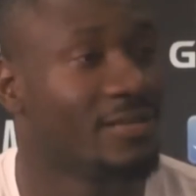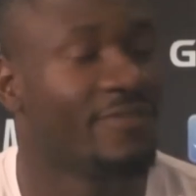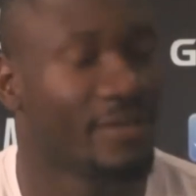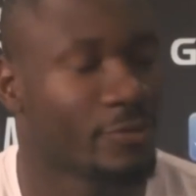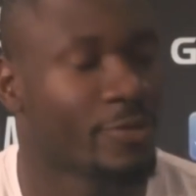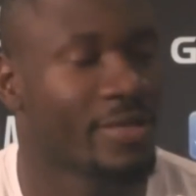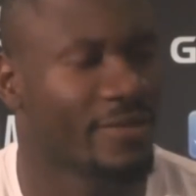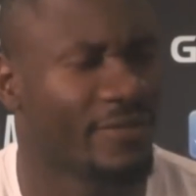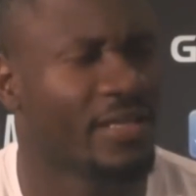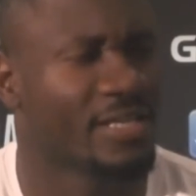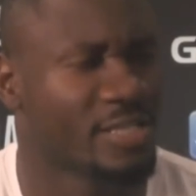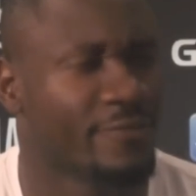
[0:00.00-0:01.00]
I
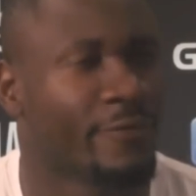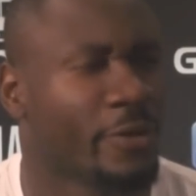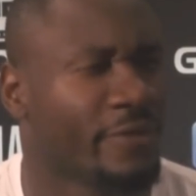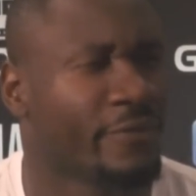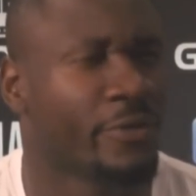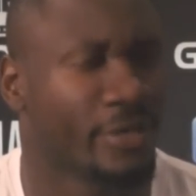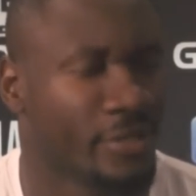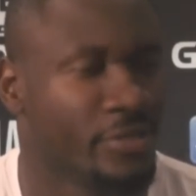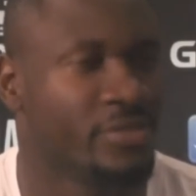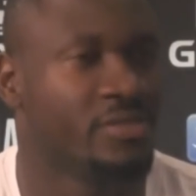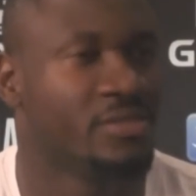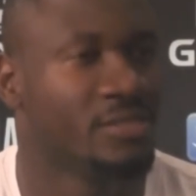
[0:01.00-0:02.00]
feel actually very, very
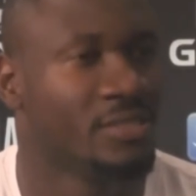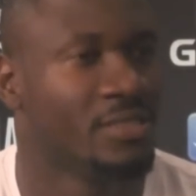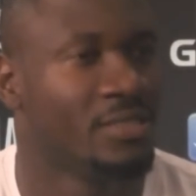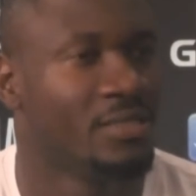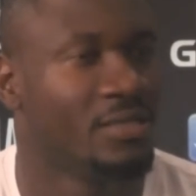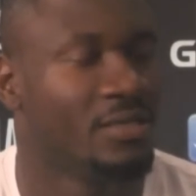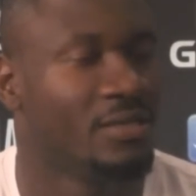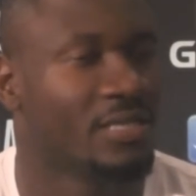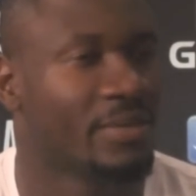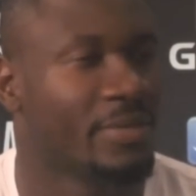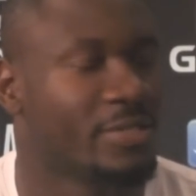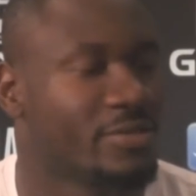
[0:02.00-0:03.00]
good
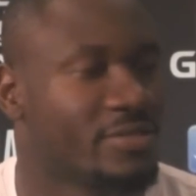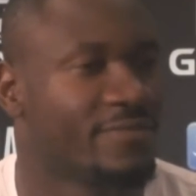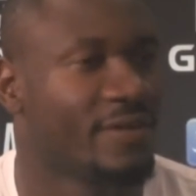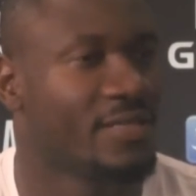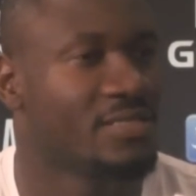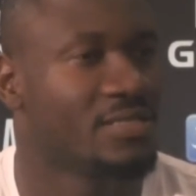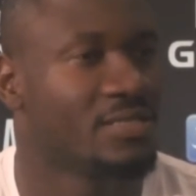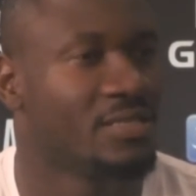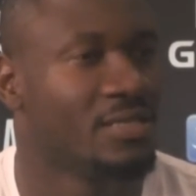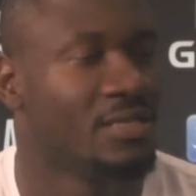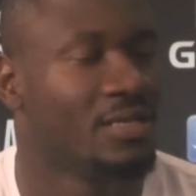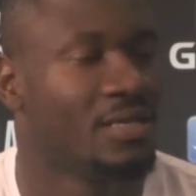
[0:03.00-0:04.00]
coming to this fight.
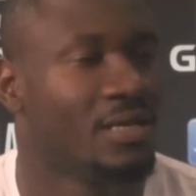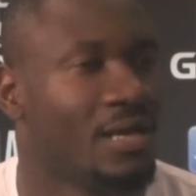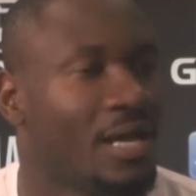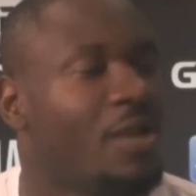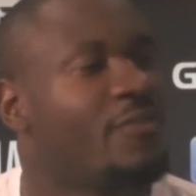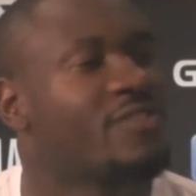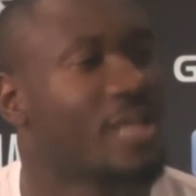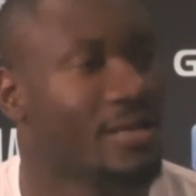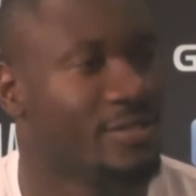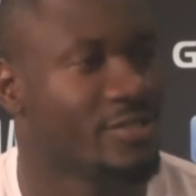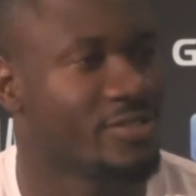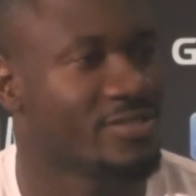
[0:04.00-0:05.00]
I love
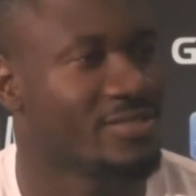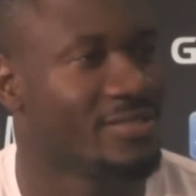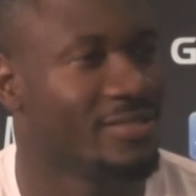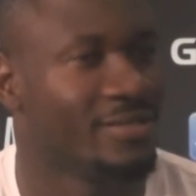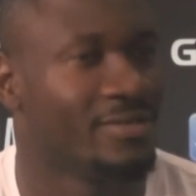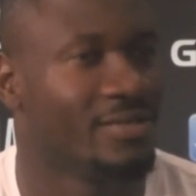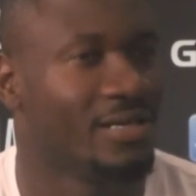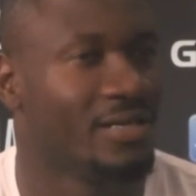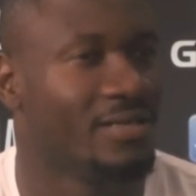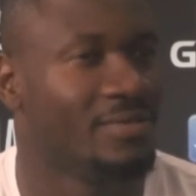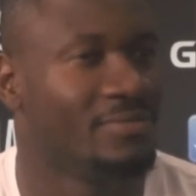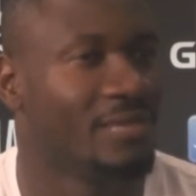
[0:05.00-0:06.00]
challenges, you
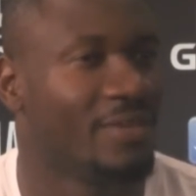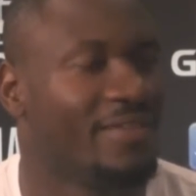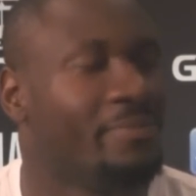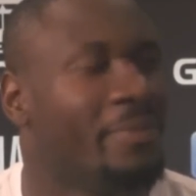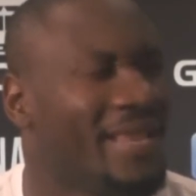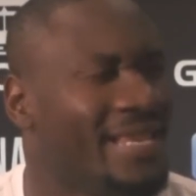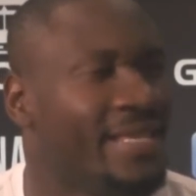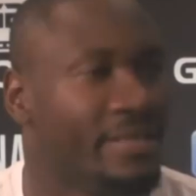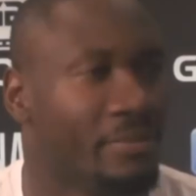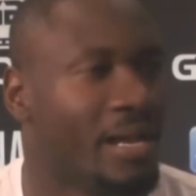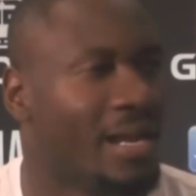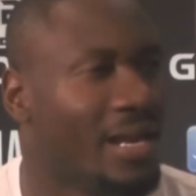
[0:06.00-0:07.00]
know. I've had many
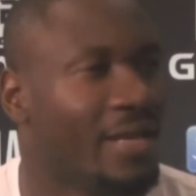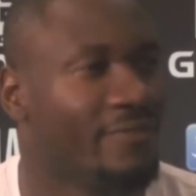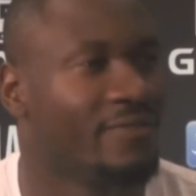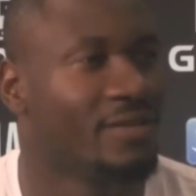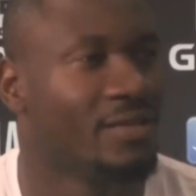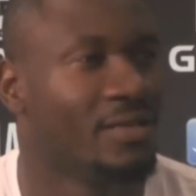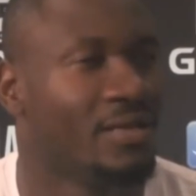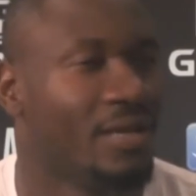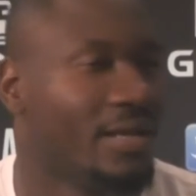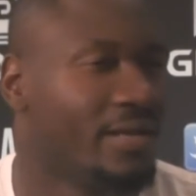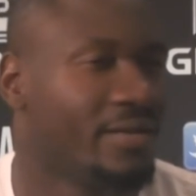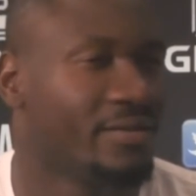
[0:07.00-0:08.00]
in my life.
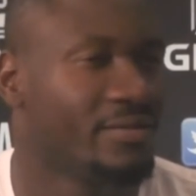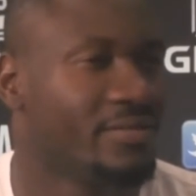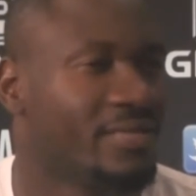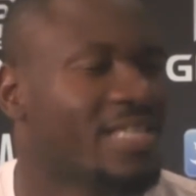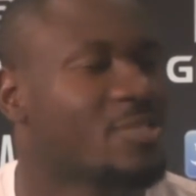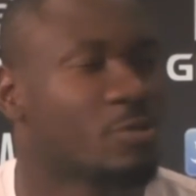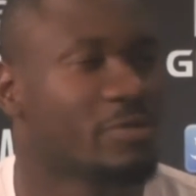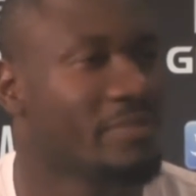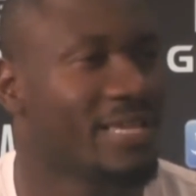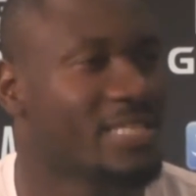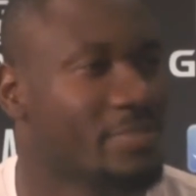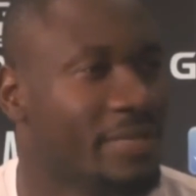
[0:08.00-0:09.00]
And that's what
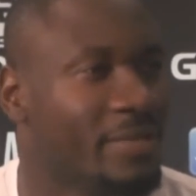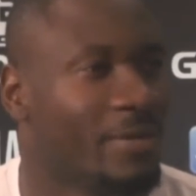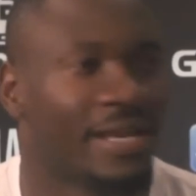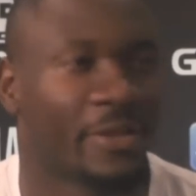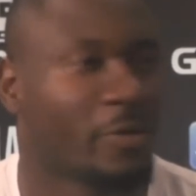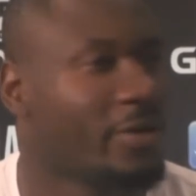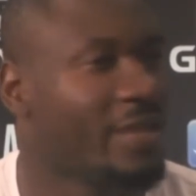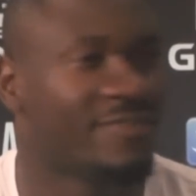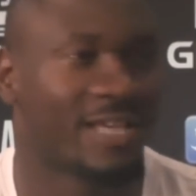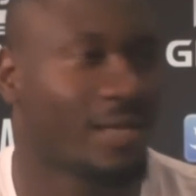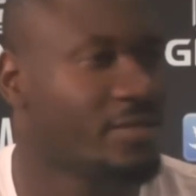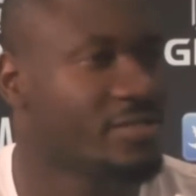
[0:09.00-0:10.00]
makes me. When I don't have
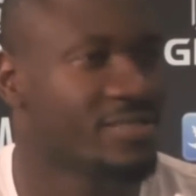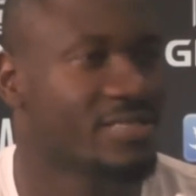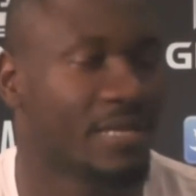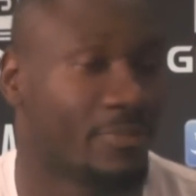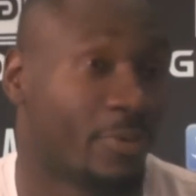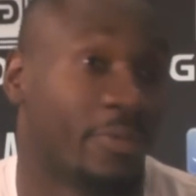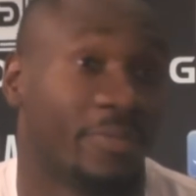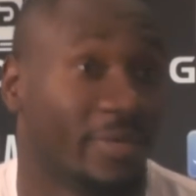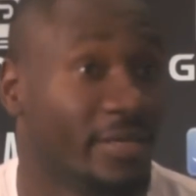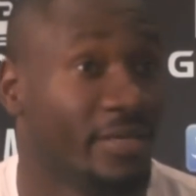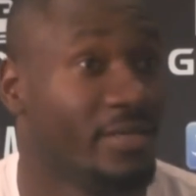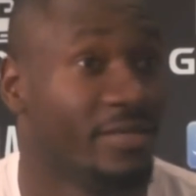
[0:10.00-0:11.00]
challenges, I
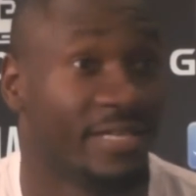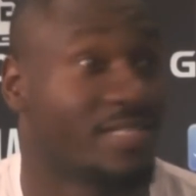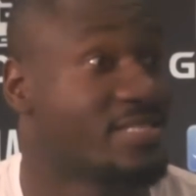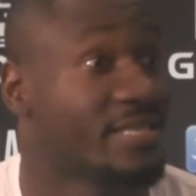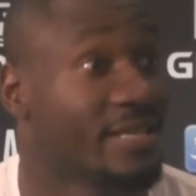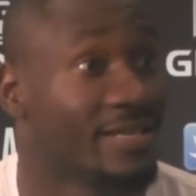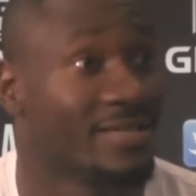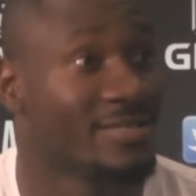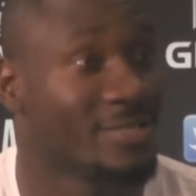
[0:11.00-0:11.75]
probably get sick.